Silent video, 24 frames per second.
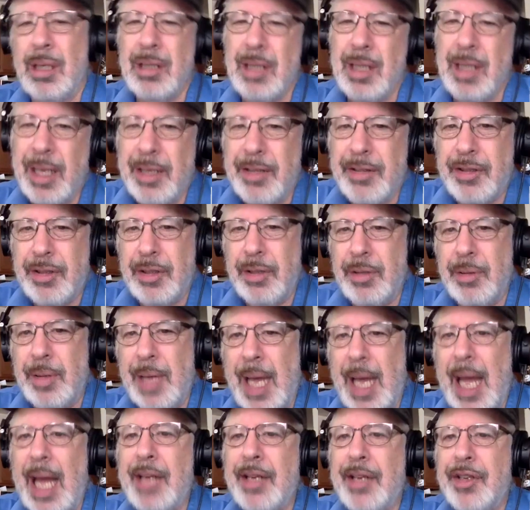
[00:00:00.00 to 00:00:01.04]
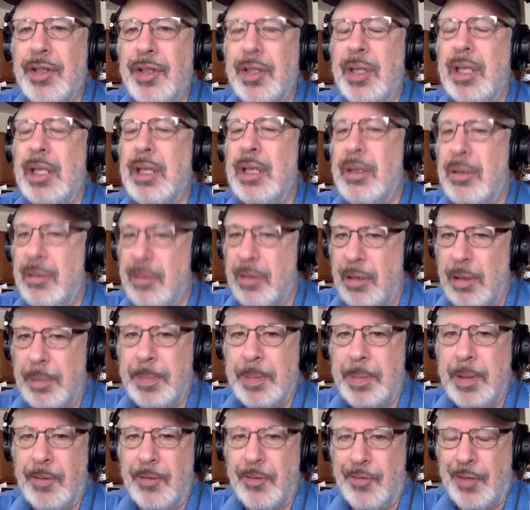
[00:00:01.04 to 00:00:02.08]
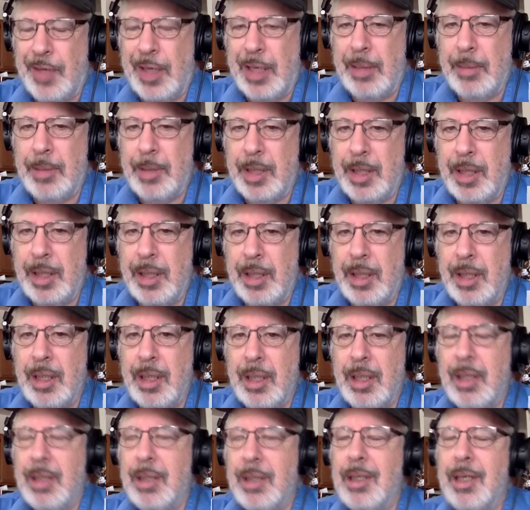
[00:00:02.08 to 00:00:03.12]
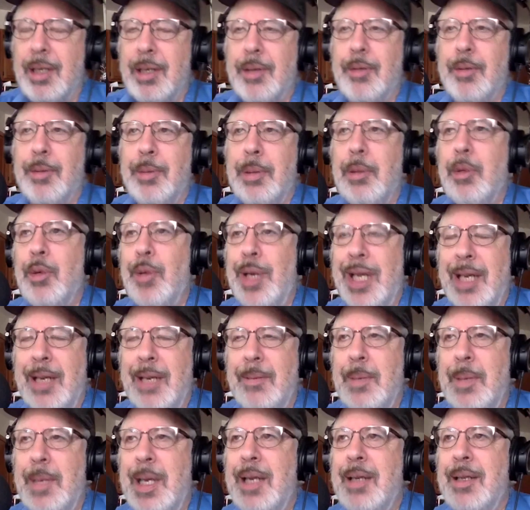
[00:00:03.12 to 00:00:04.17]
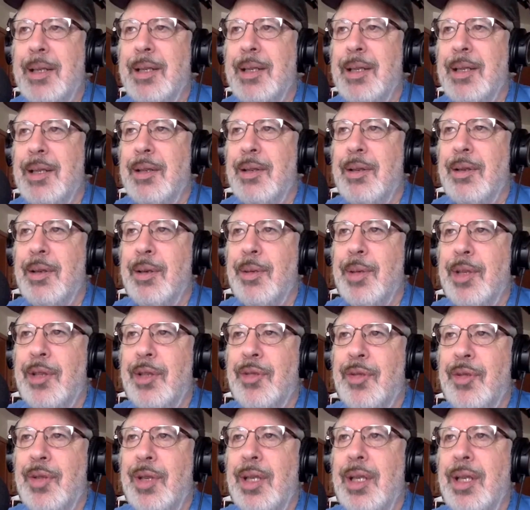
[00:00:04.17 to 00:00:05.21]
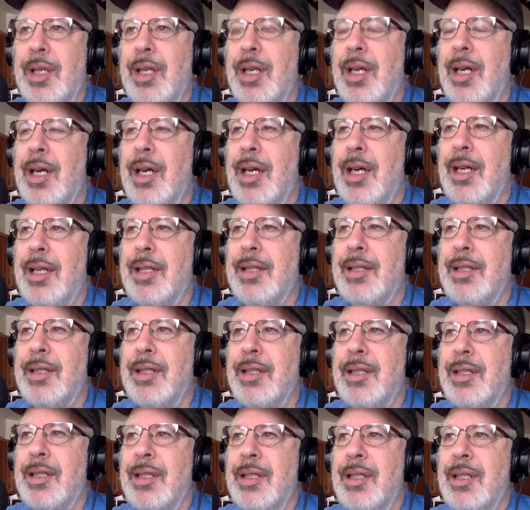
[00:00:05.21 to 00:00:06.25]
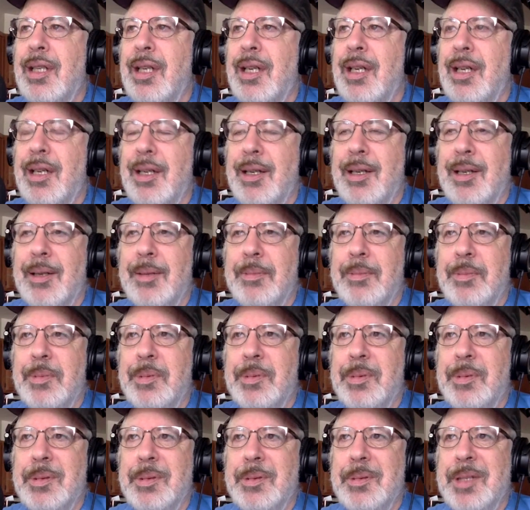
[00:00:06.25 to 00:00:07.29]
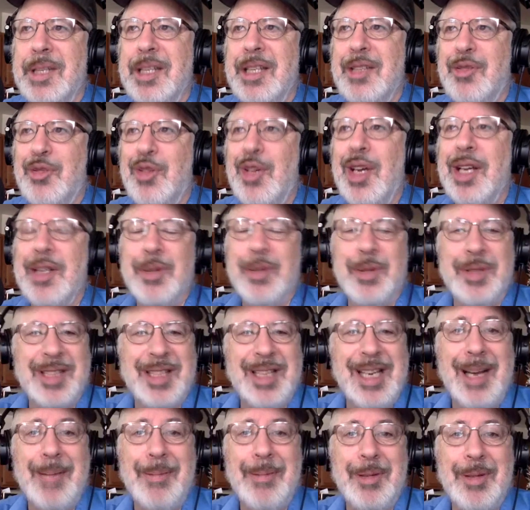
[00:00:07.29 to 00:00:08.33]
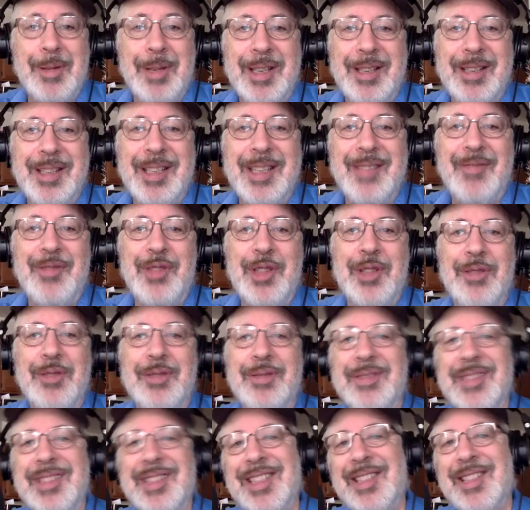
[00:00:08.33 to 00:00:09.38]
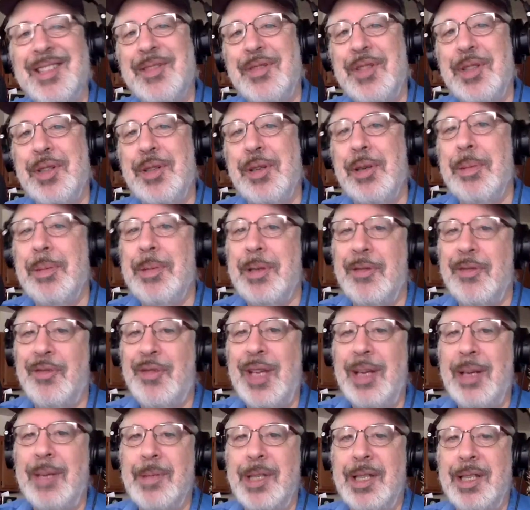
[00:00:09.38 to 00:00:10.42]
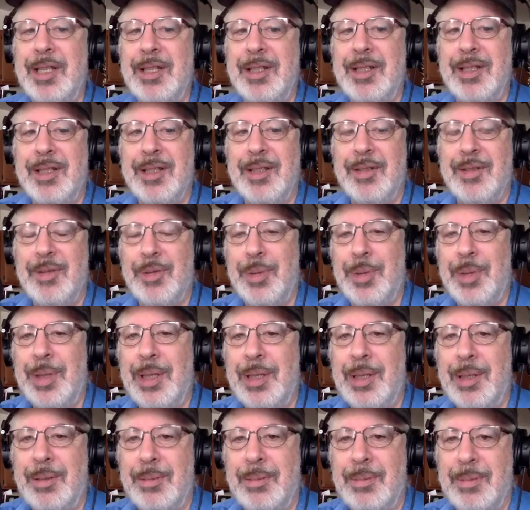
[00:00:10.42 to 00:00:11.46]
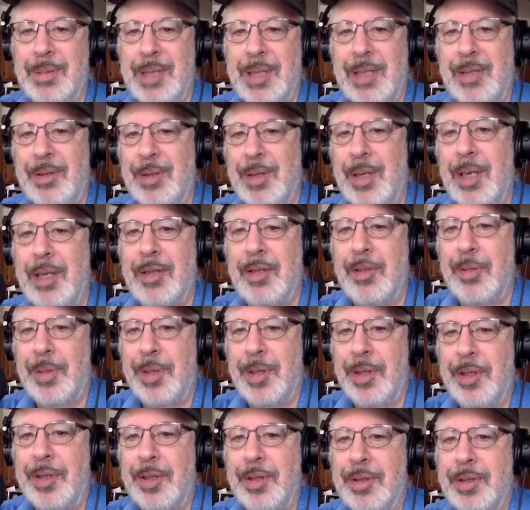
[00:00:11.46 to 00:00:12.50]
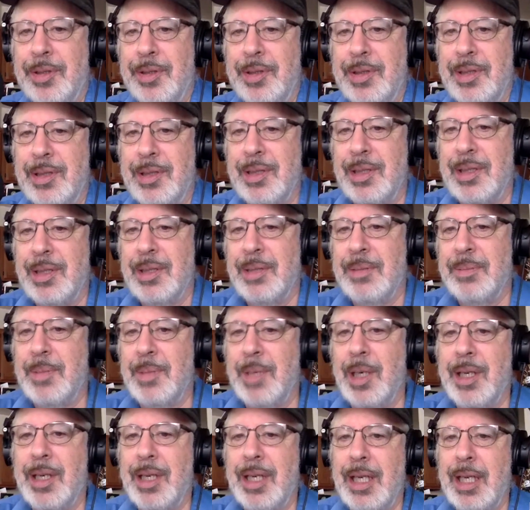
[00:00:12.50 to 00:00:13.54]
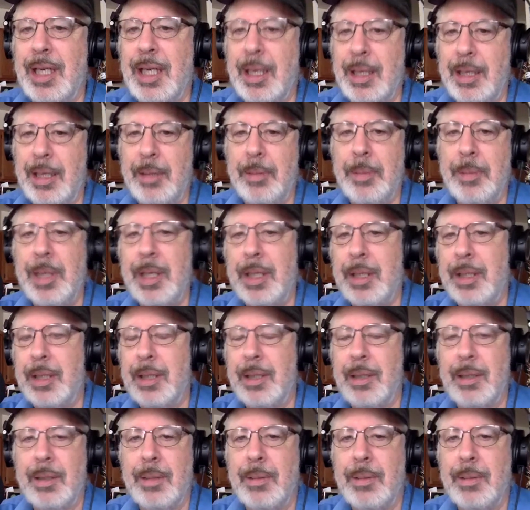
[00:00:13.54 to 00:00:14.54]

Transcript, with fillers: unless you actually grew up in a family like remember we had matt risby on um, his father was a copywriter if you're you know if you mm-hmm. grew up in a family where they're entrepreneurial and marketing uh, you might